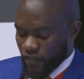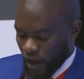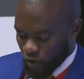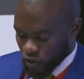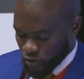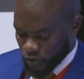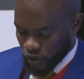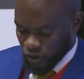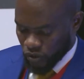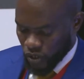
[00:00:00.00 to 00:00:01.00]
they are
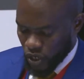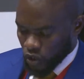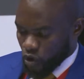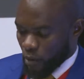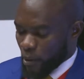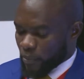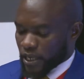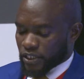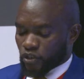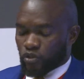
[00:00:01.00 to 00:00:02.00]
contributing to our
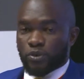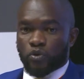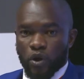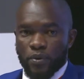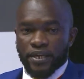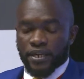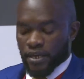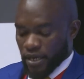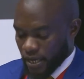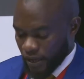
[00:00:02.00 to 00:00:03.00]
population to be growing
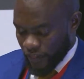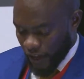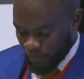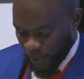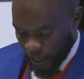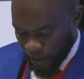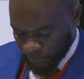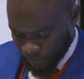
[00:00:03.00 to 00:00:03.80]
in that manner.